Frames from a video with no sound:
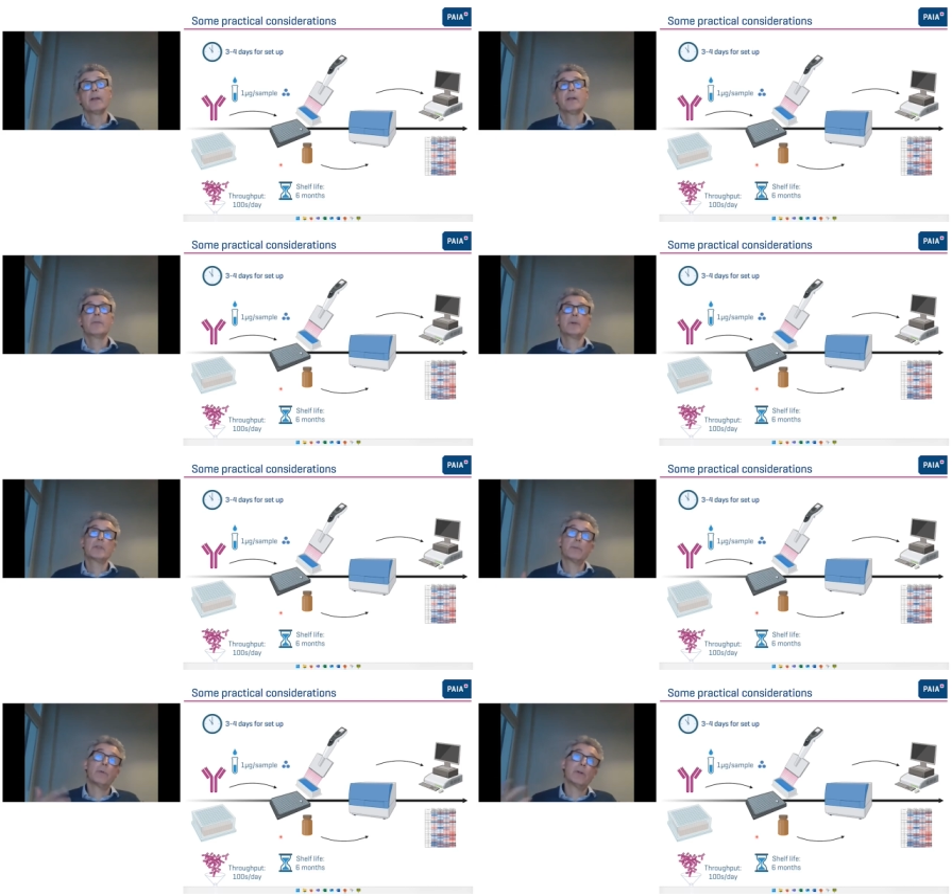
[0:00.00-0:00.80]
And what
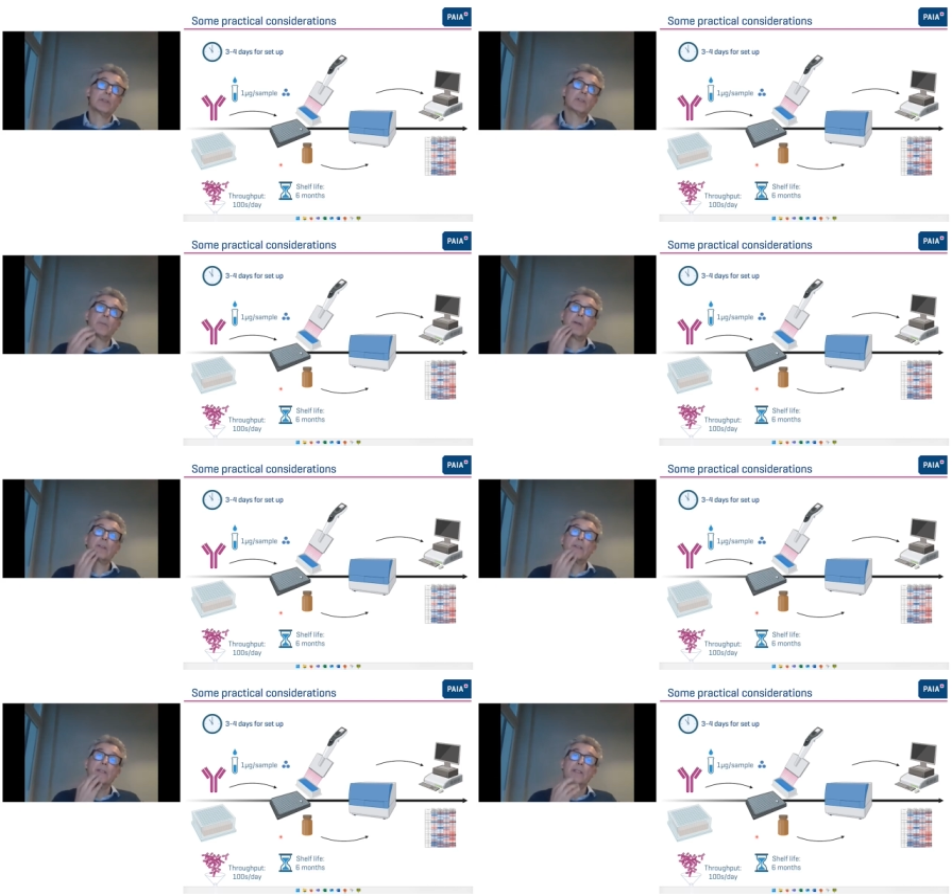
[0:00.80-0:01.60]
is important to
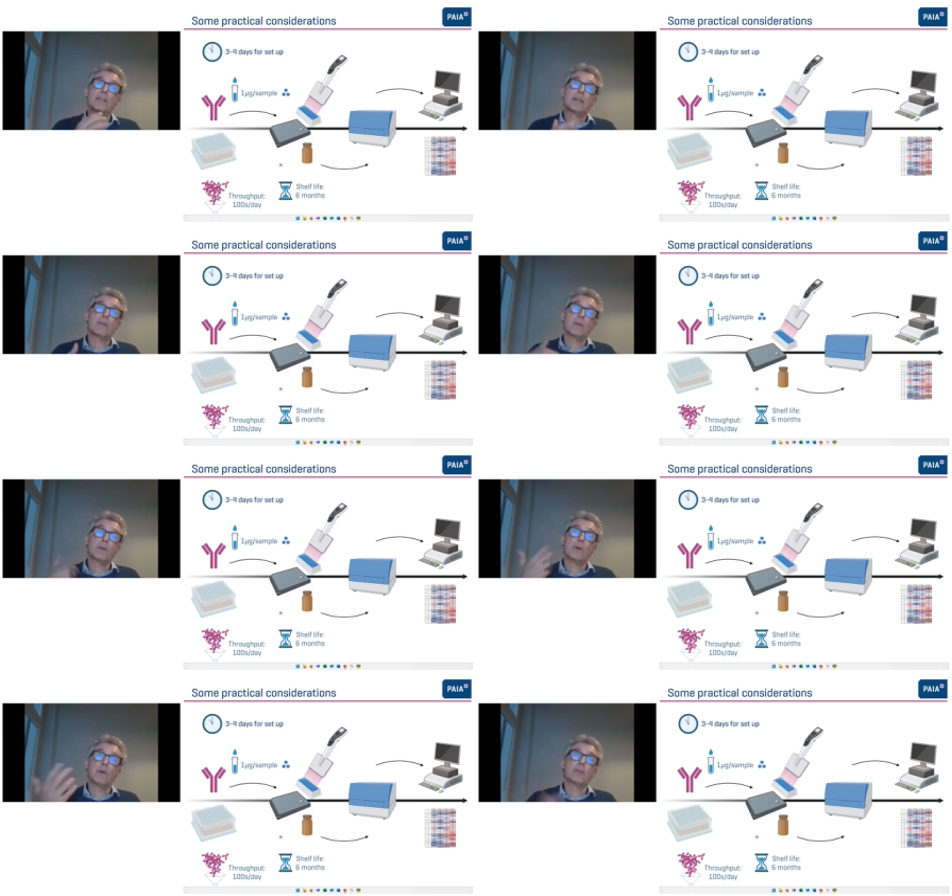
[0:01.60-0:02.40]
mention is that you
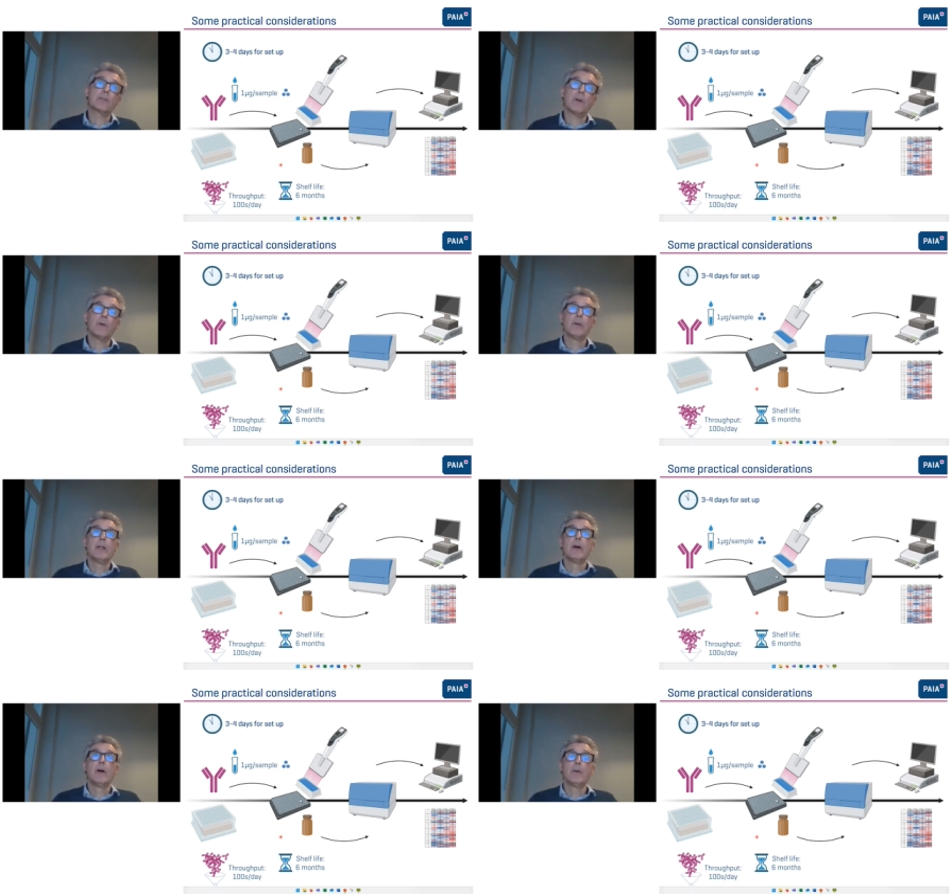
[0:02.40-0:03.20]
can also
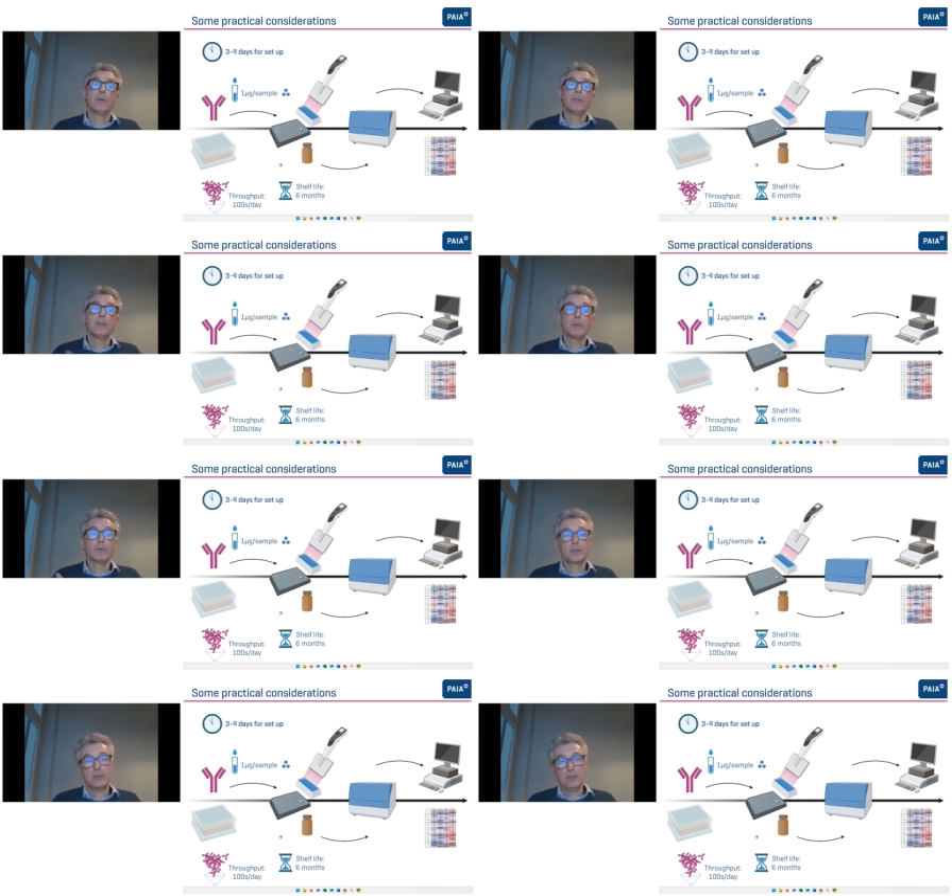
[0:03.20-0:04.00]
only
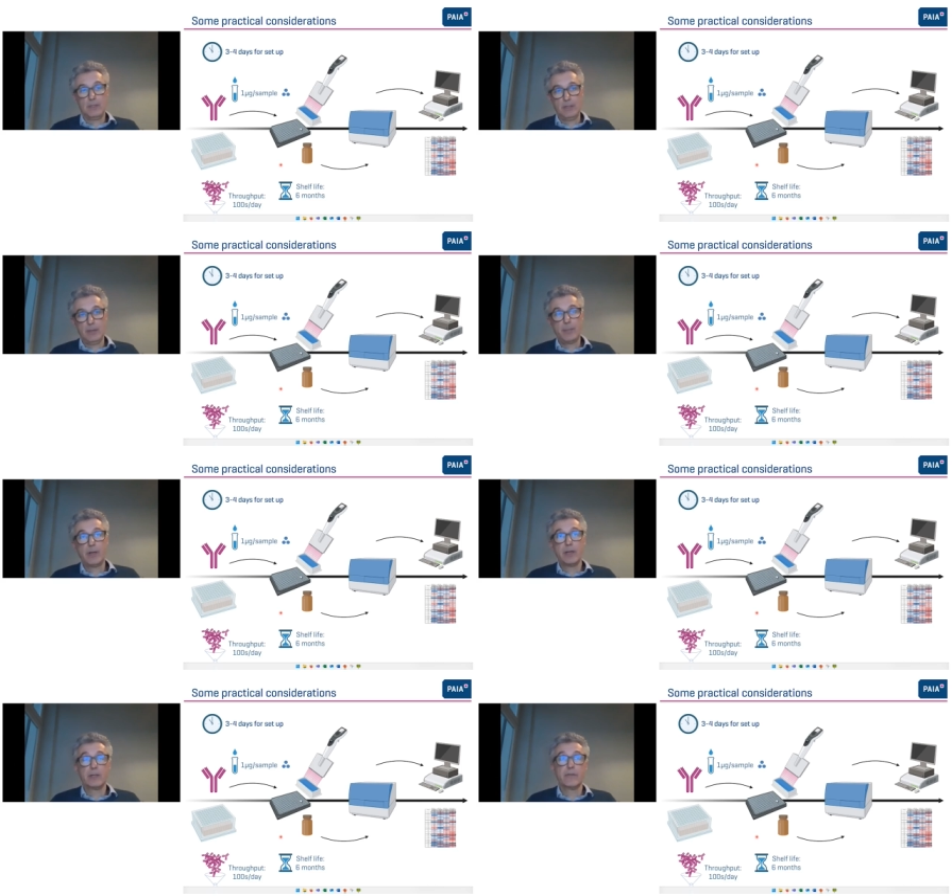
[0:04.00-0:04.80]
use a
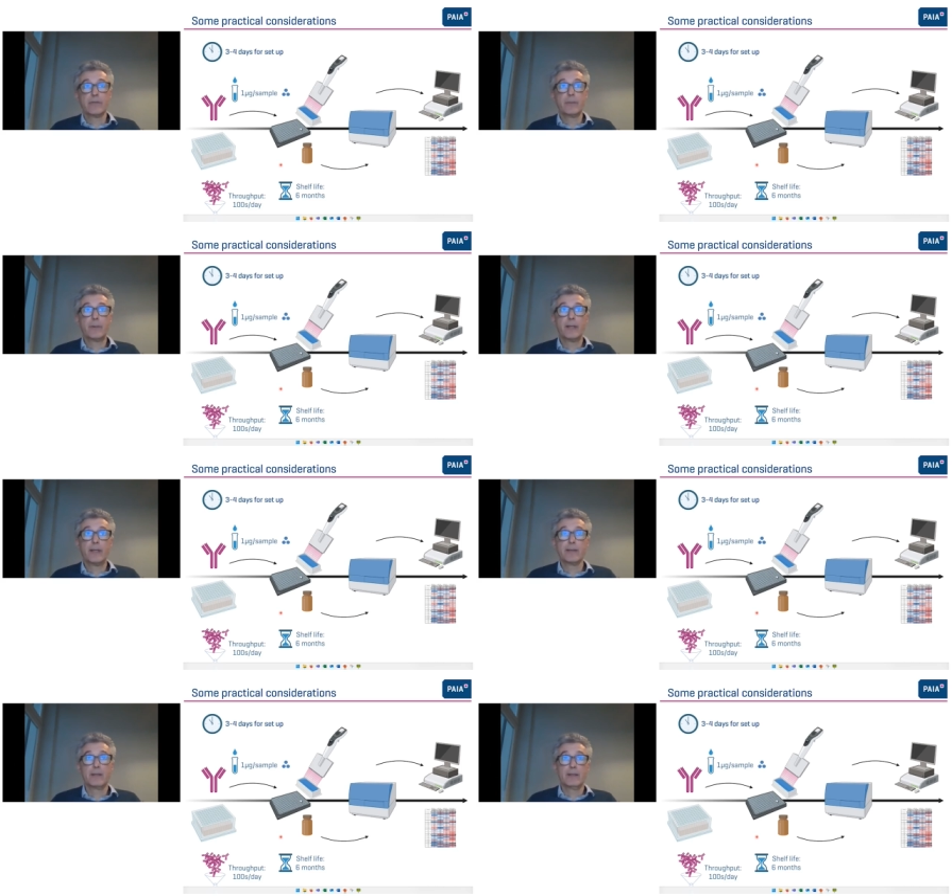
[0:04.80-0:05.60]
part of the
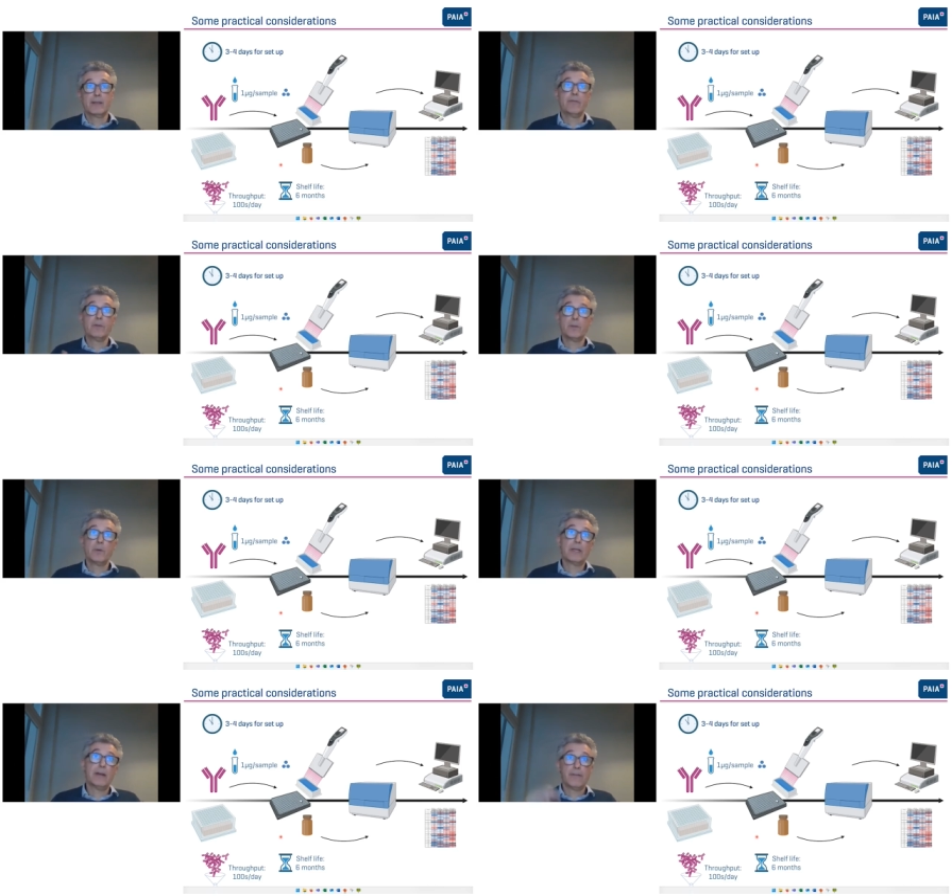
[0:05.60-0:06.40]
plate if you
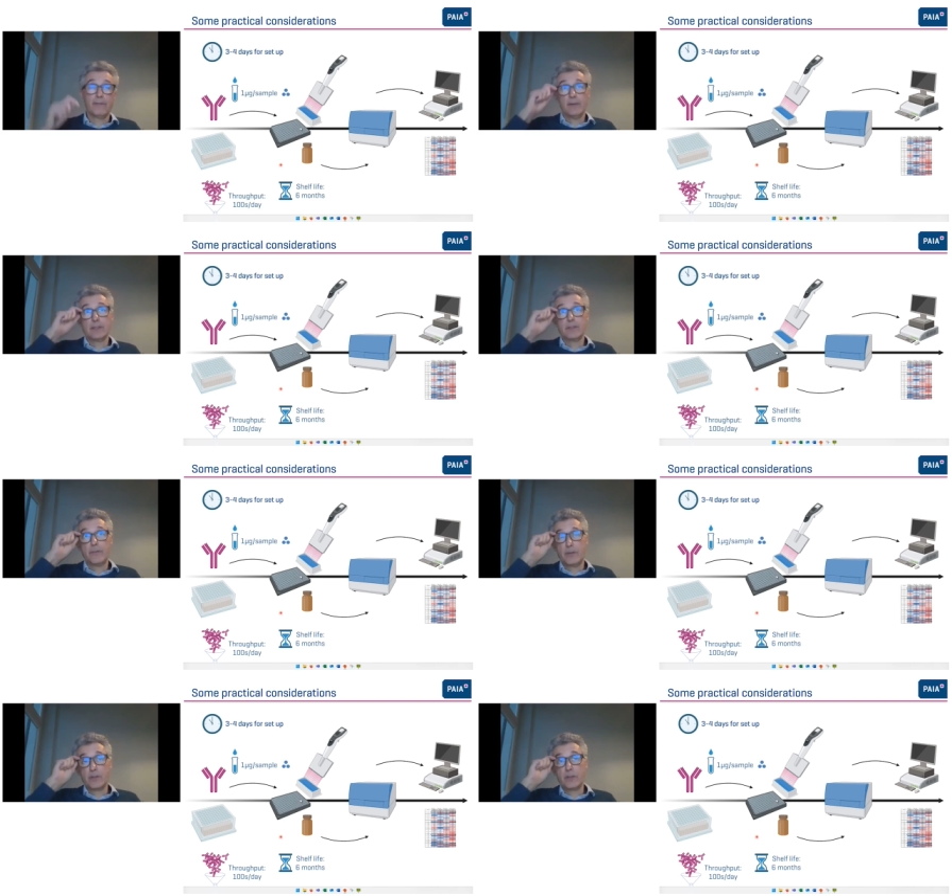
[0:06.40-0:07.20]
don't have a
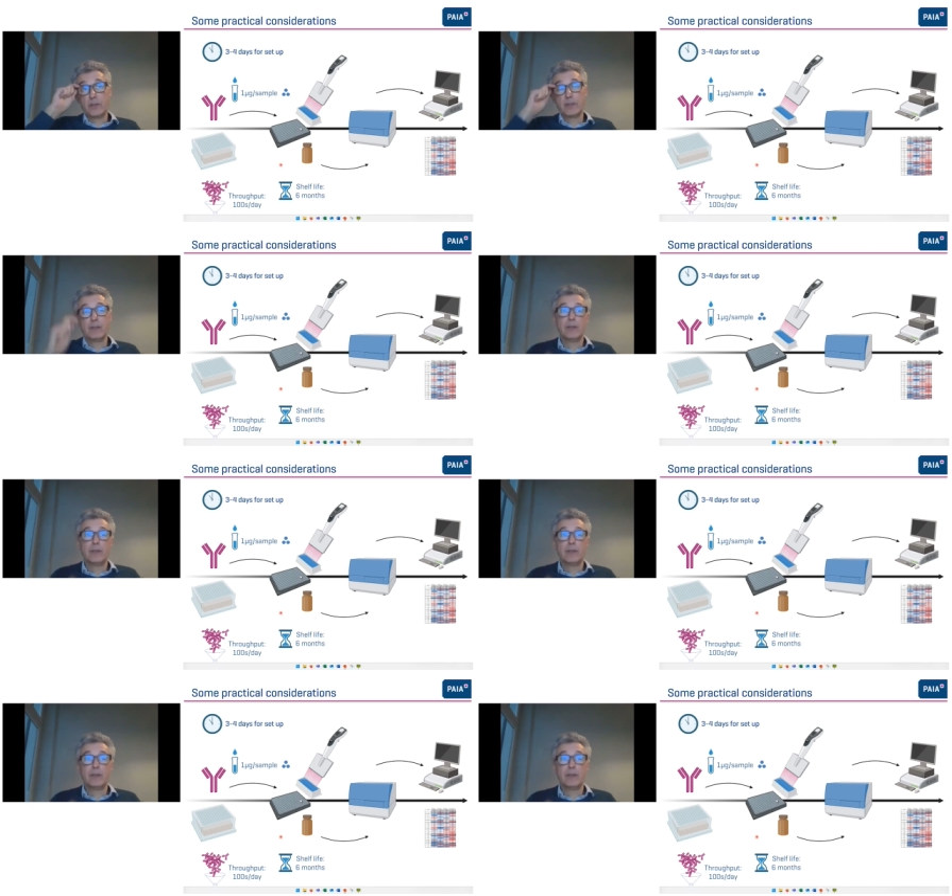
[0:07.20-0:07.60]
sufficient